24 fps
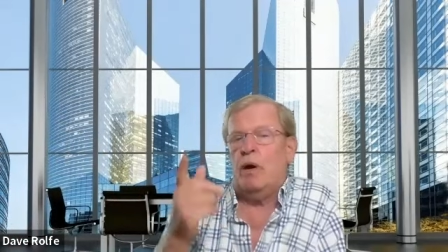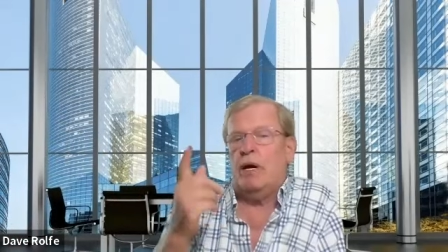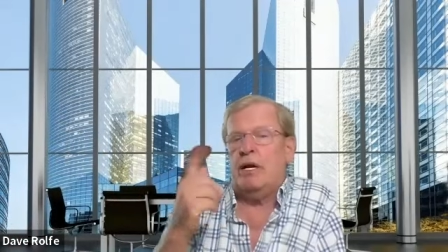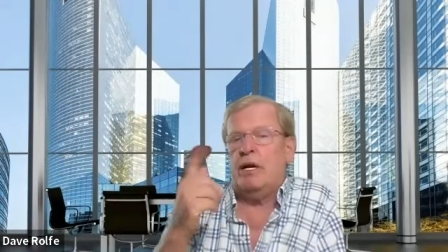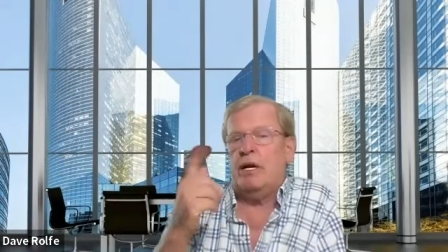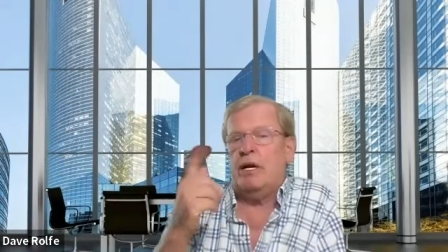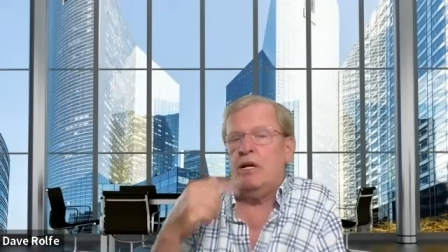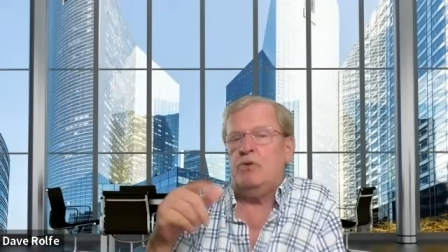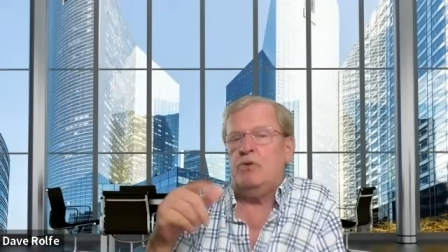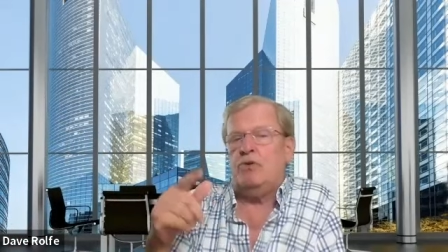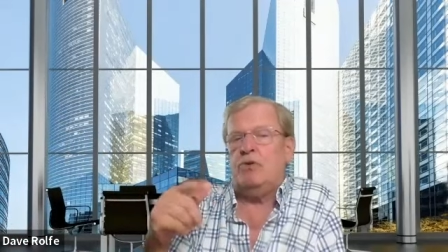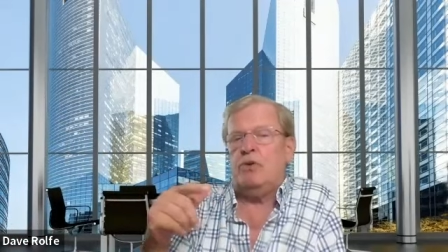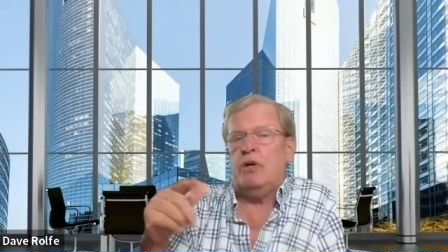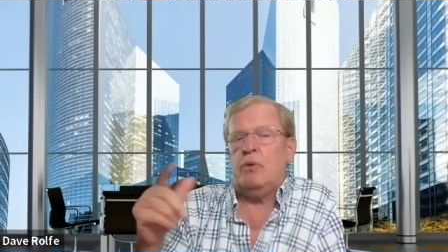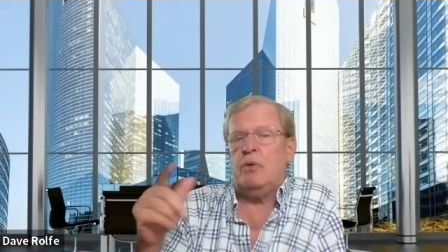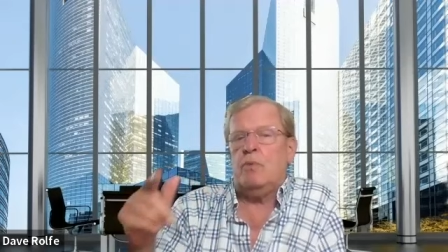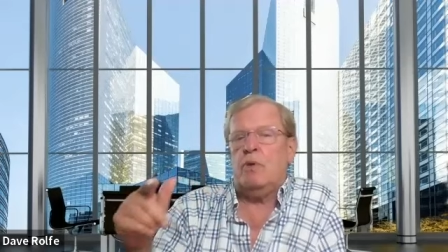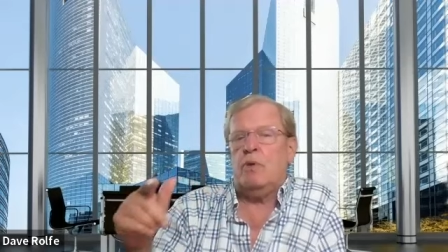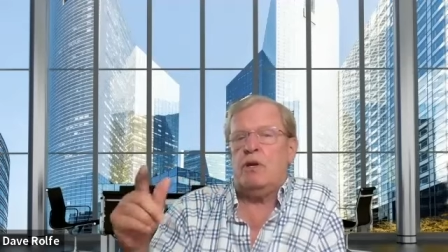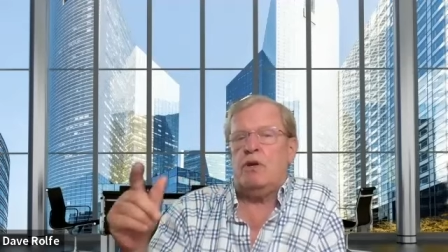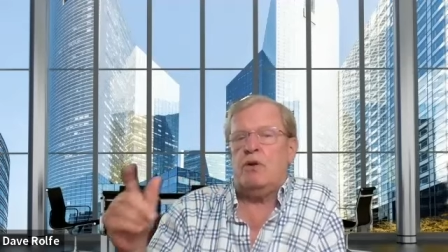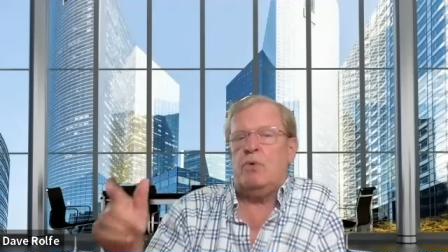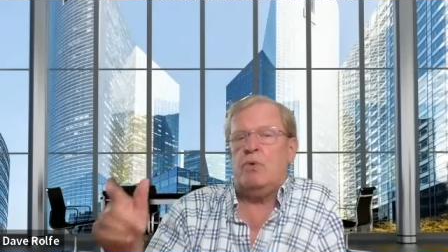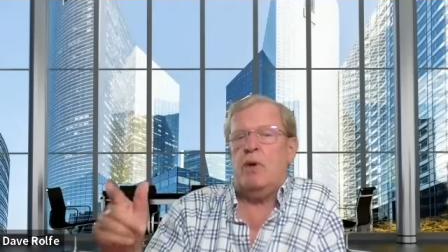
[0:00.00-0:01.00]
what are you
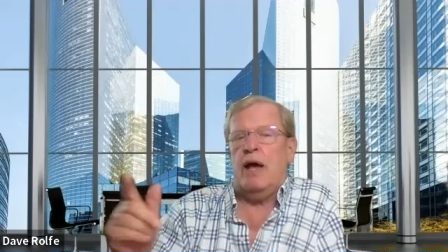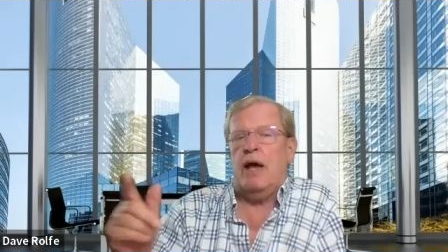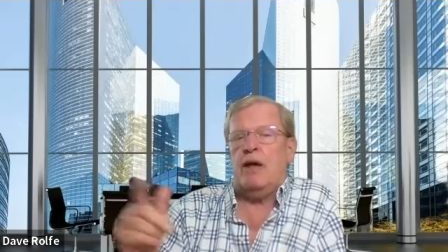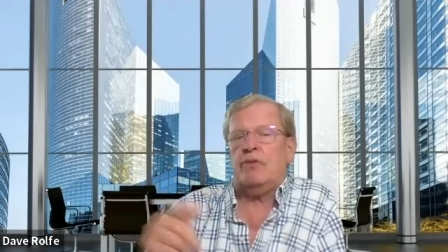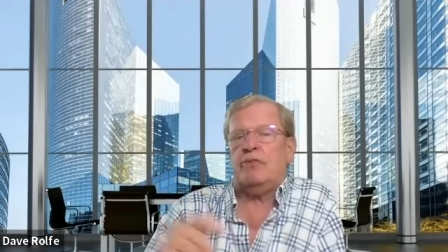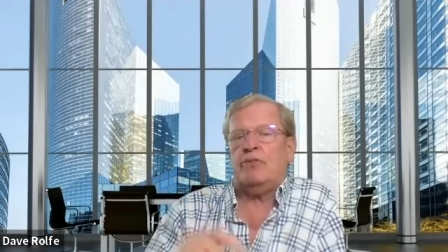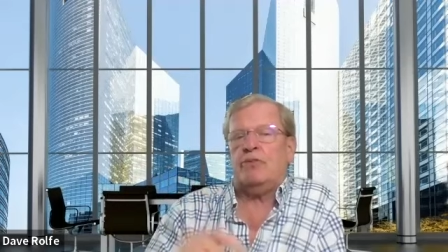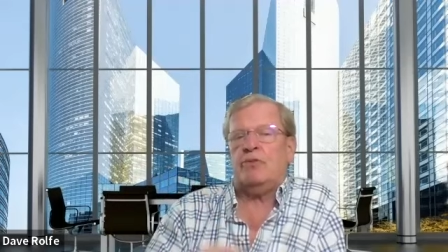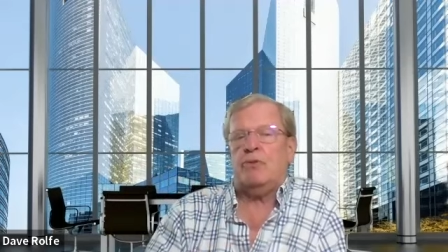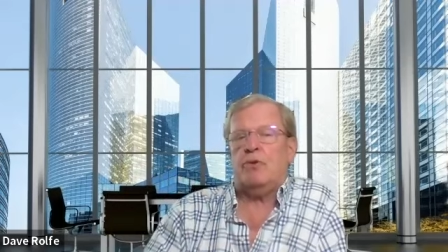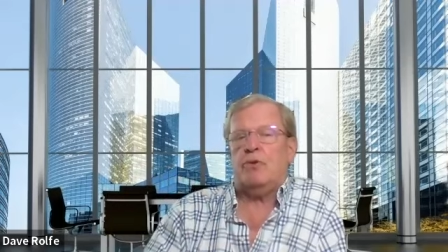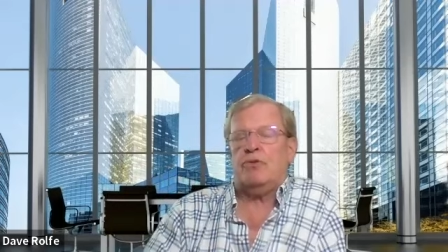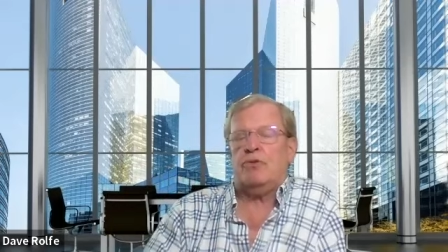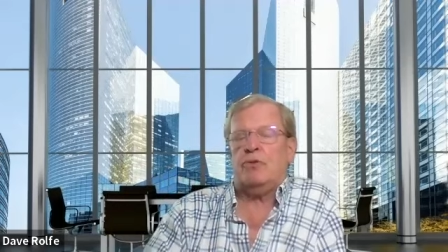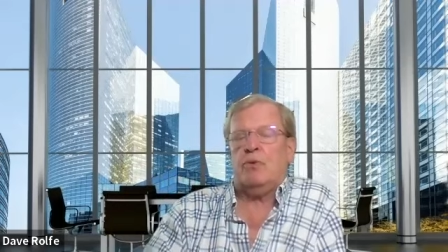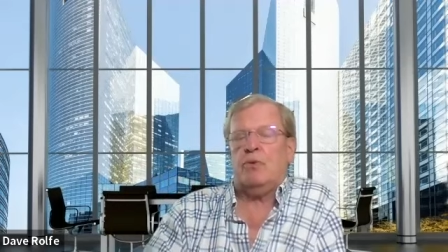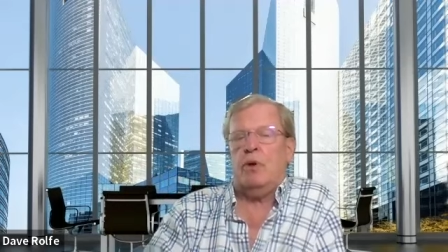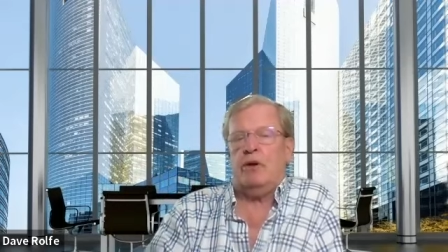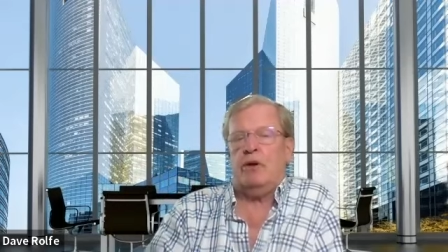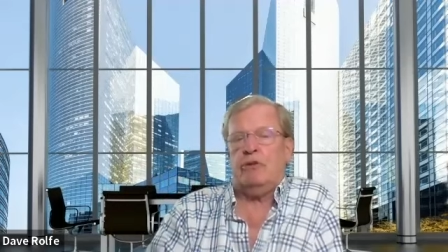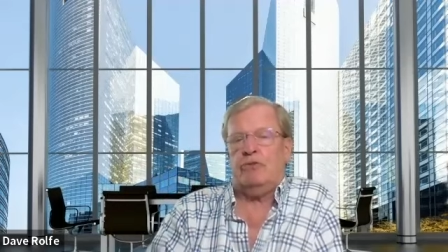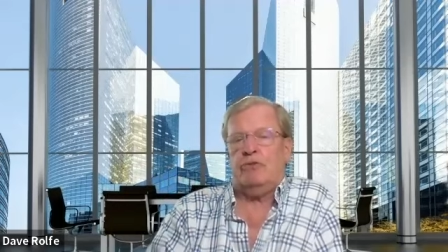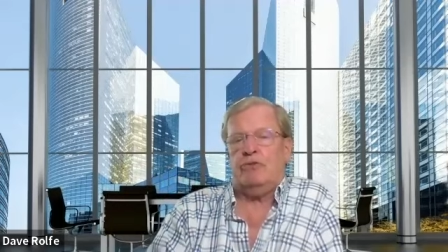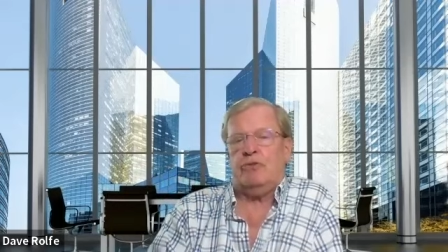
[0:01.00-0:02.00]
doing when you ask those
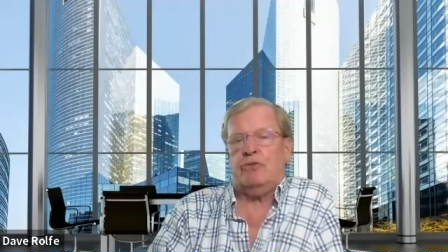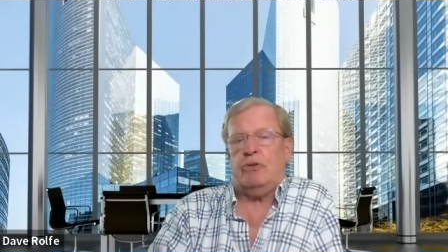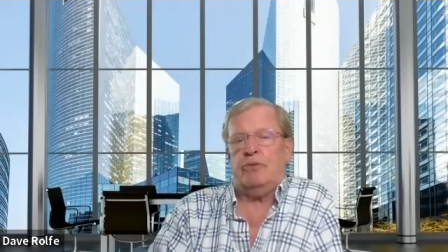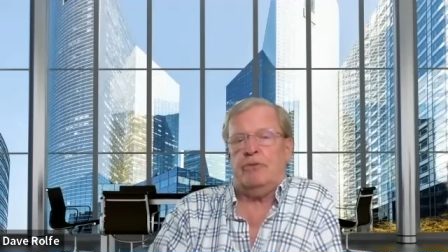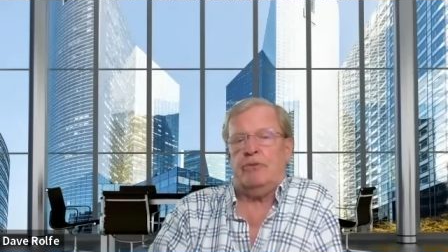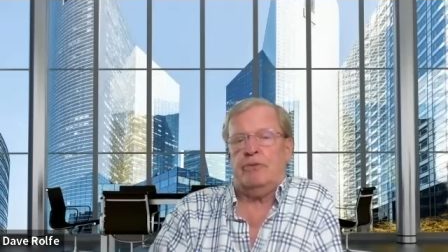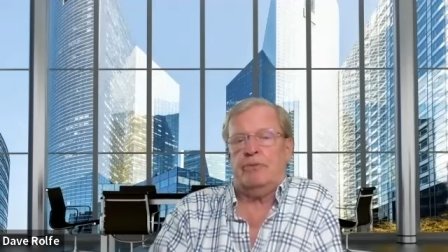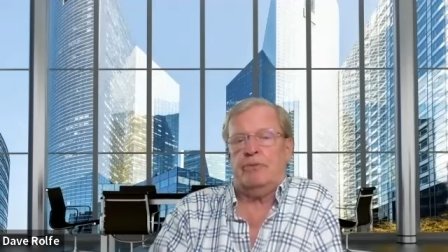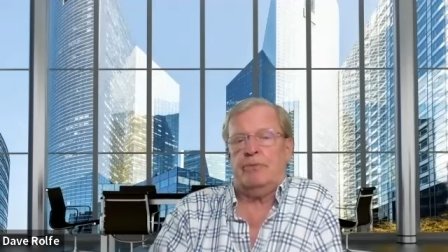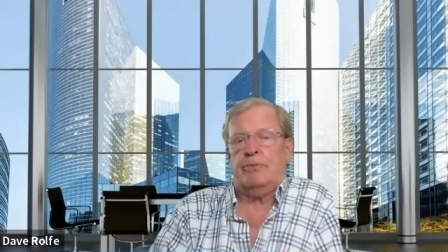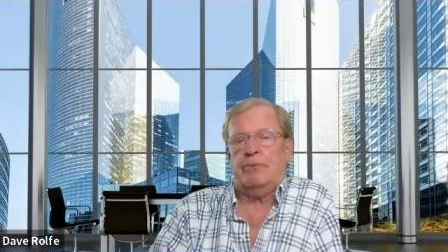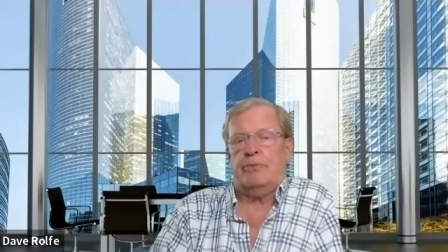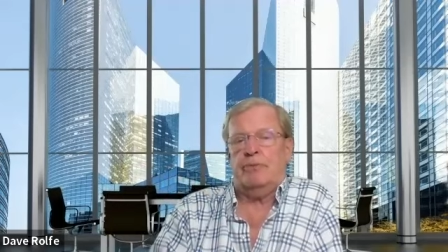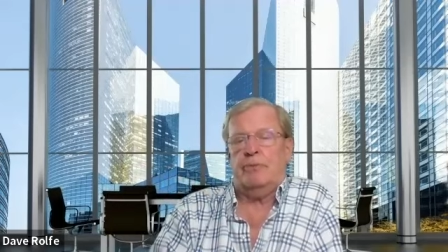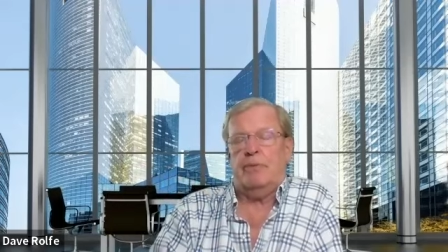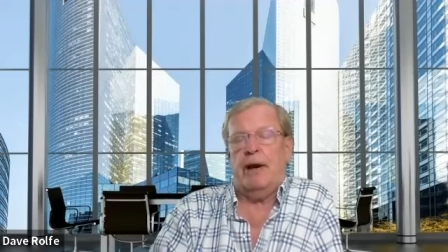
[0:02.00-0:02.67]
questions?